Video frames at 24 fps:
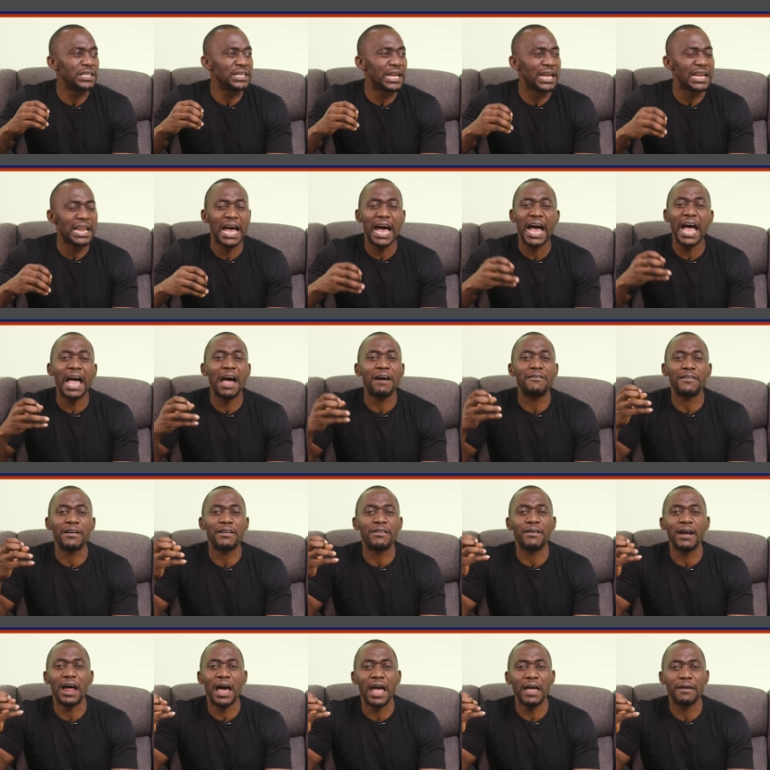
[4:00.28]
think that I have
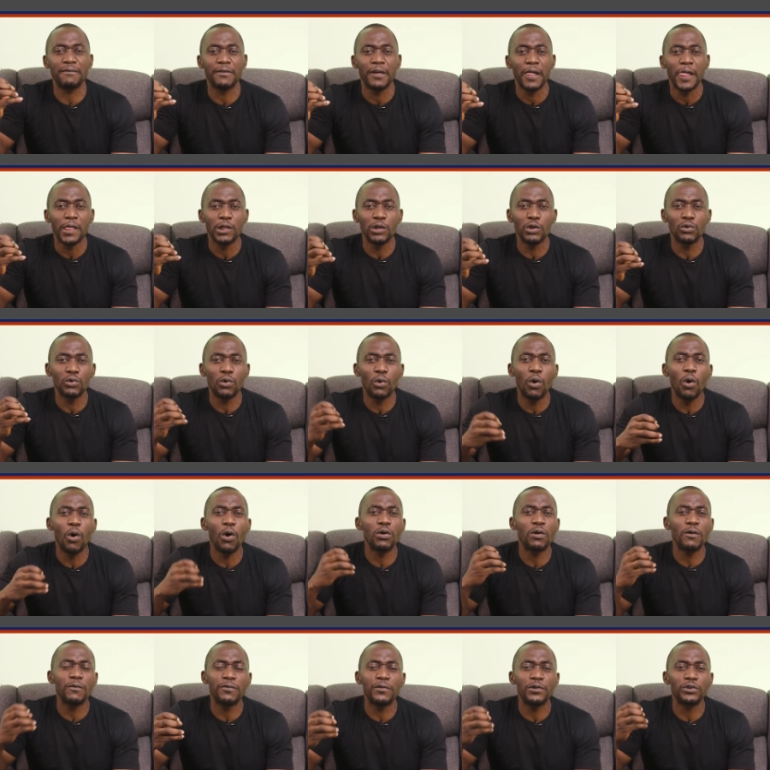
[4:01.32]
arrived. You know,
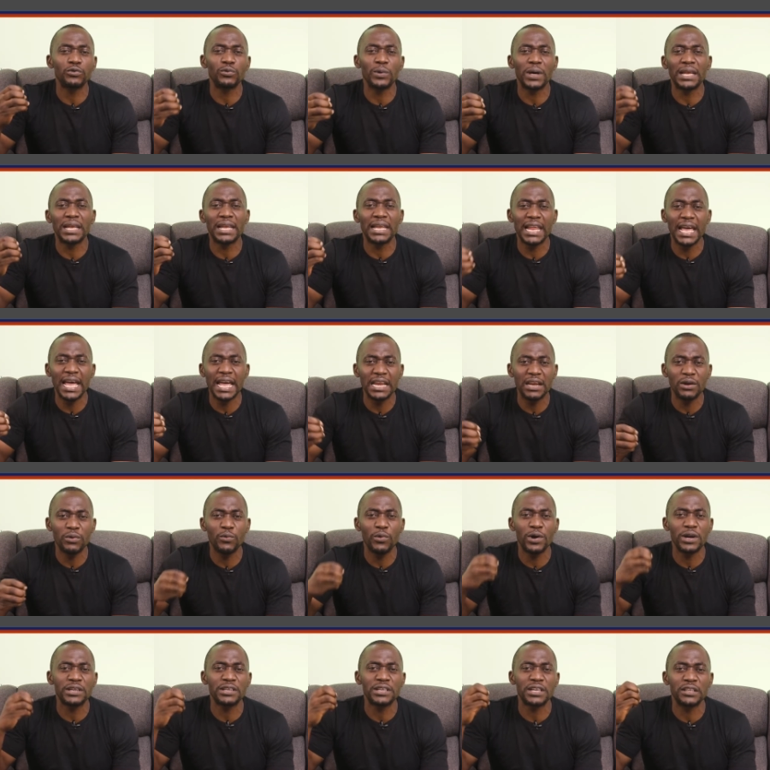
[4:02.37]
all of us were learning,
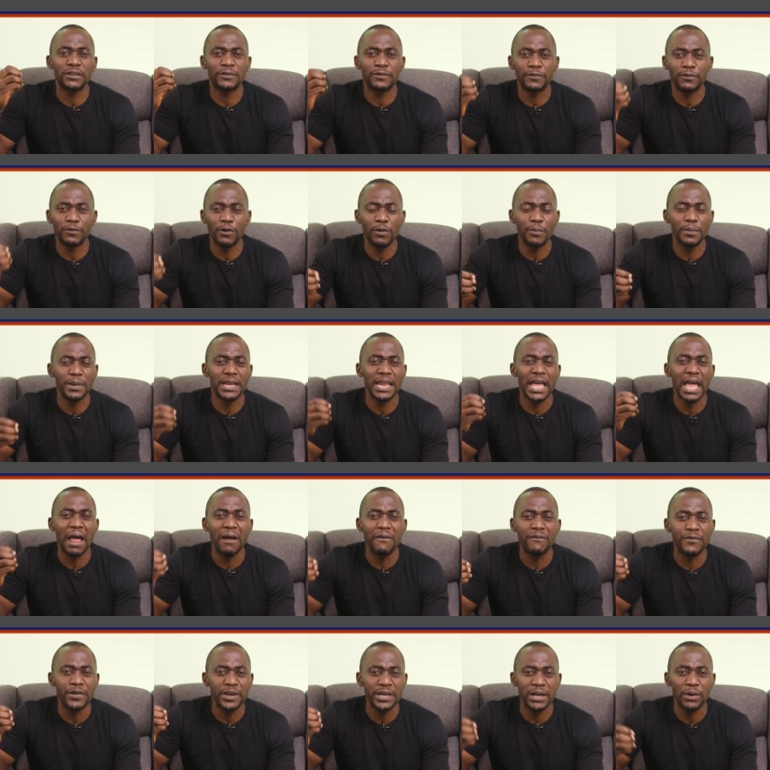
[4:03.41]
we're transforming
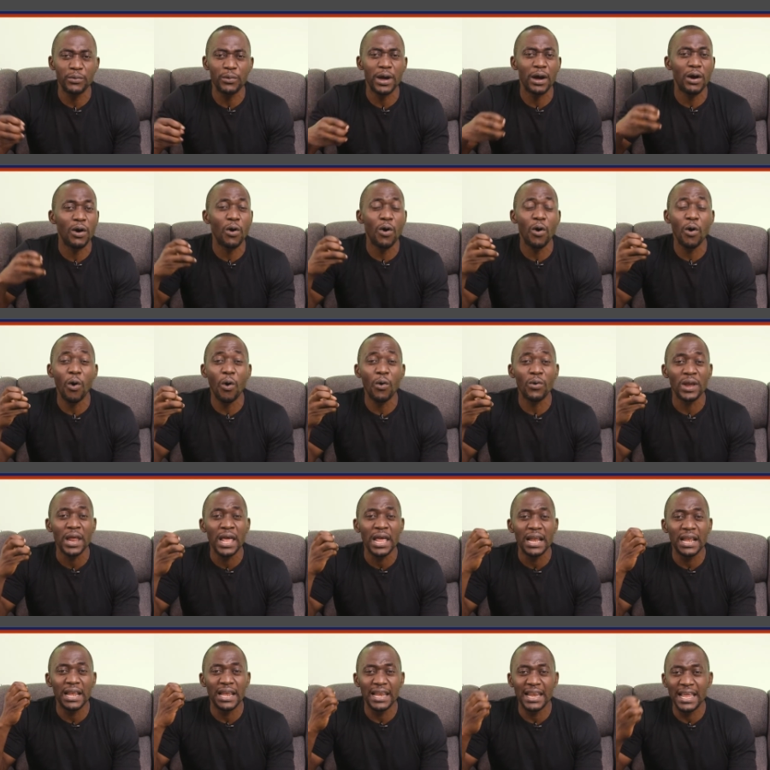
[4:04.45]
every day. We're all
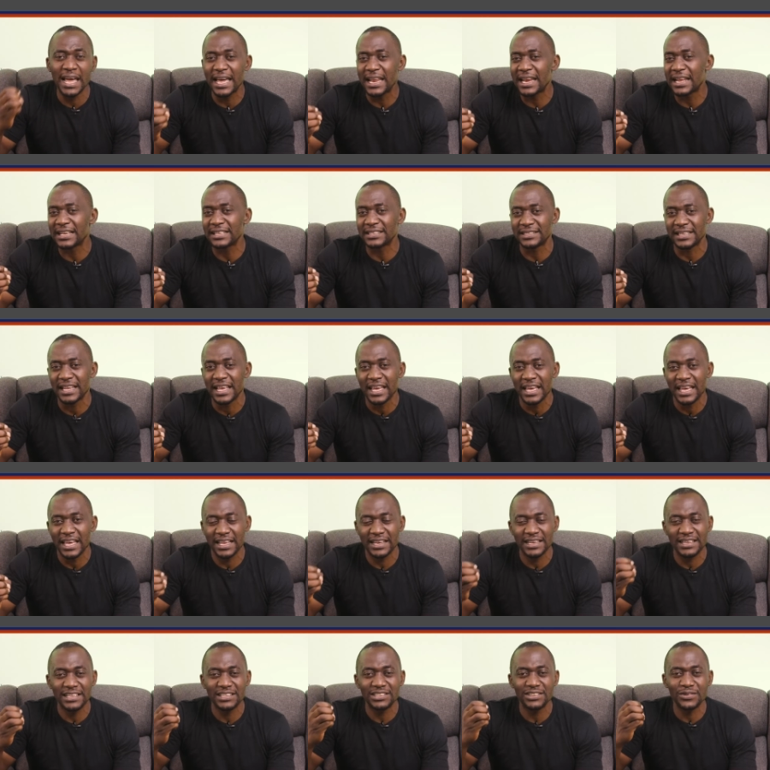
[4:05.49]
learners
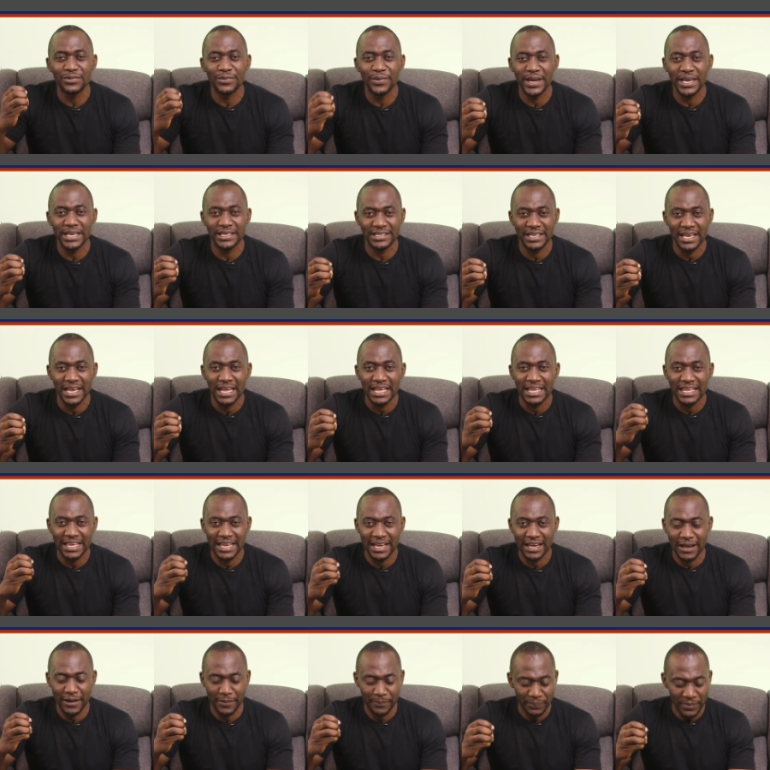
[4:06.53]
in this race.
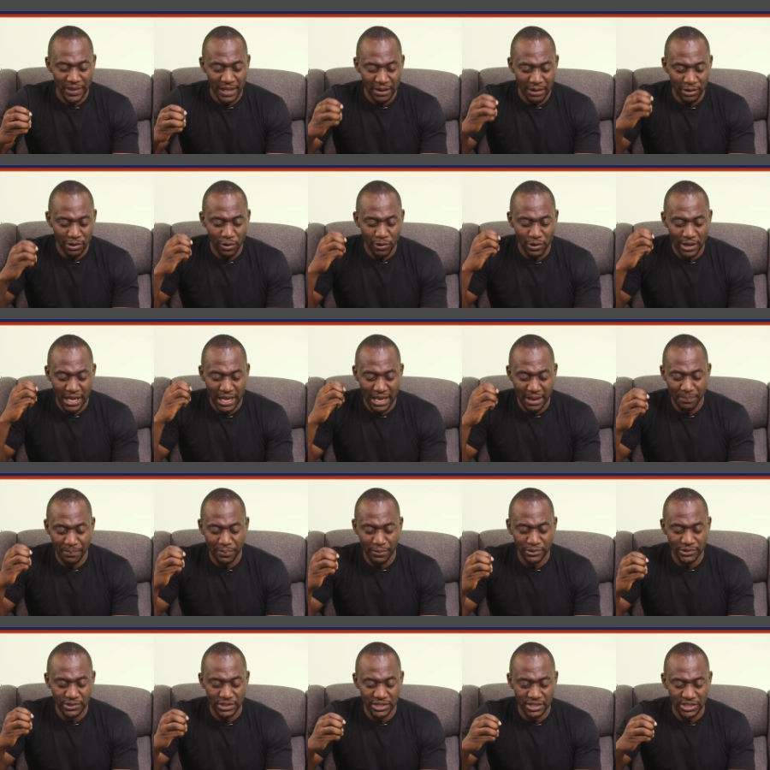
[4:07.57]
Yeah, God help
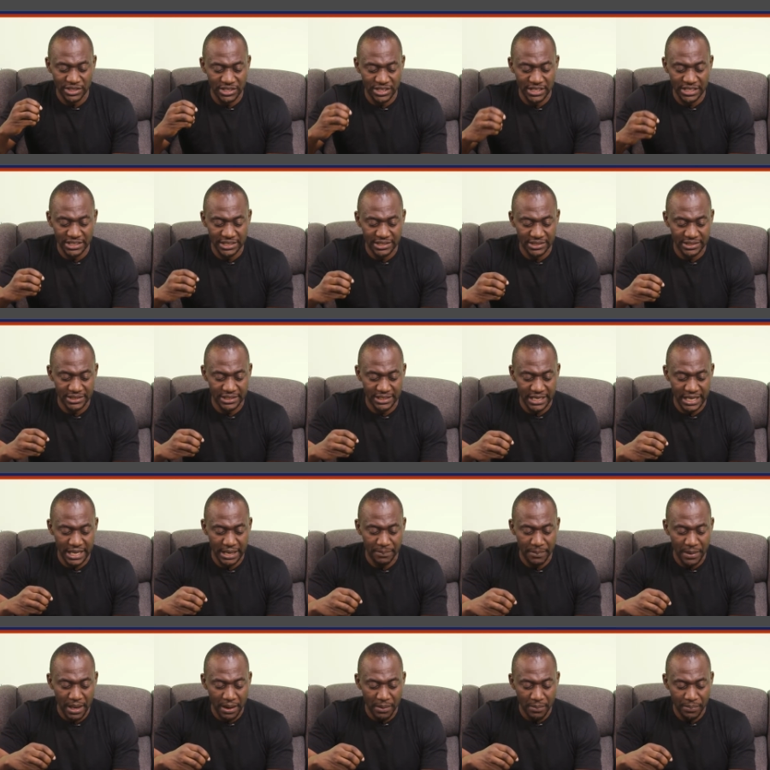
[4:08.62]
us in Jesus'
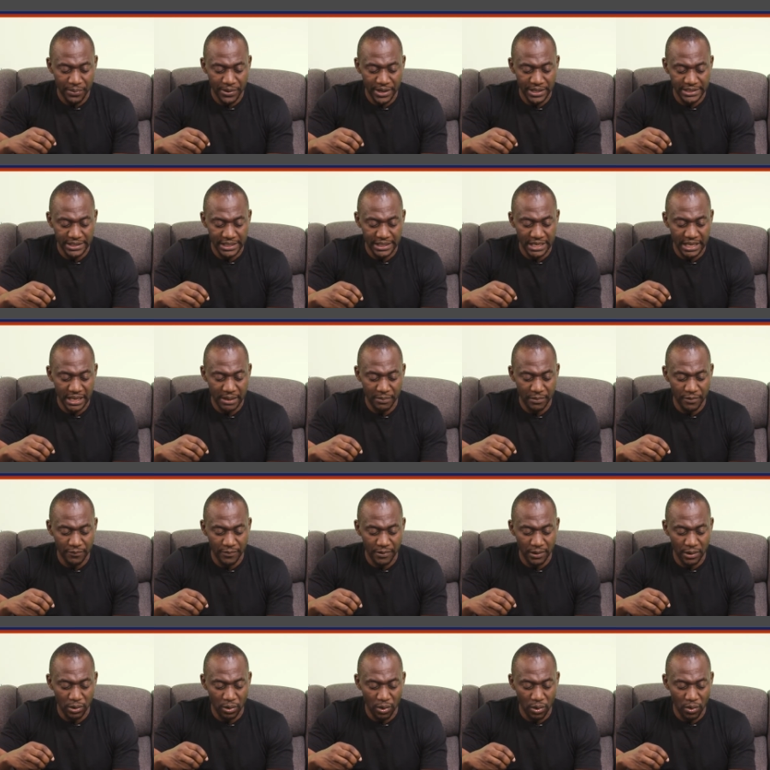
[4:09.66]
name. Praise the name of the
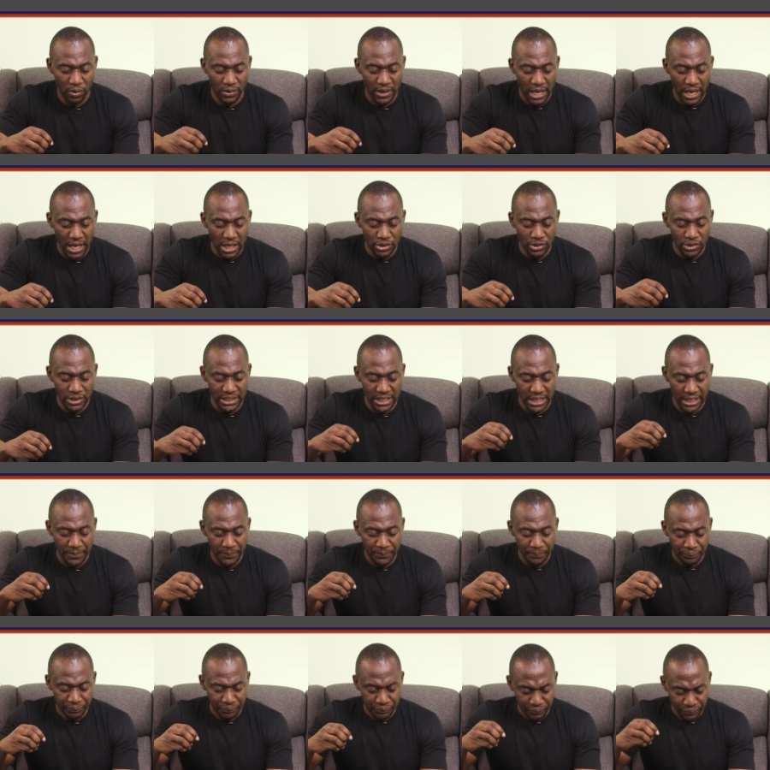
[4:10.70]
Lord.
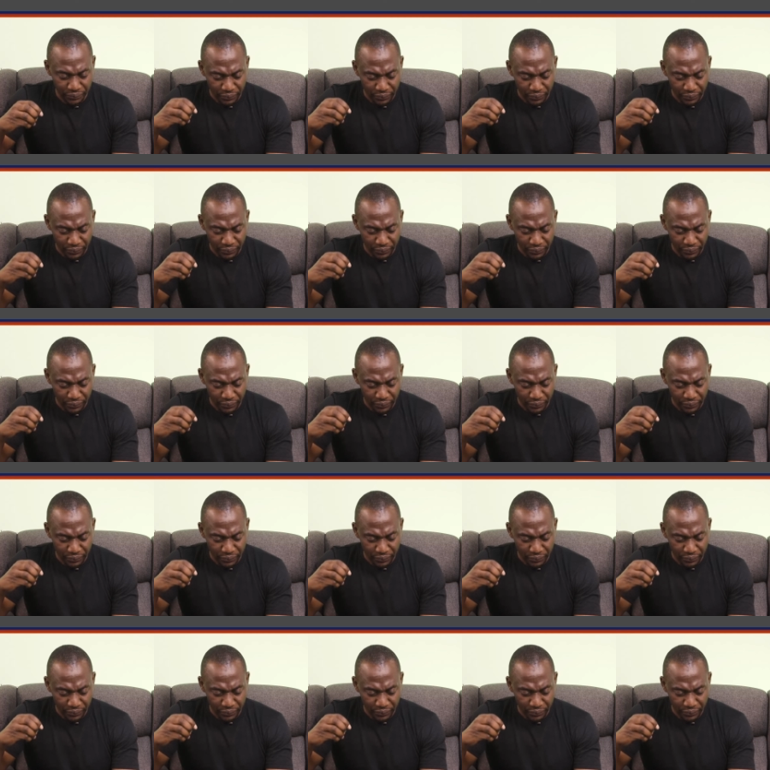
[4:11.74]
Today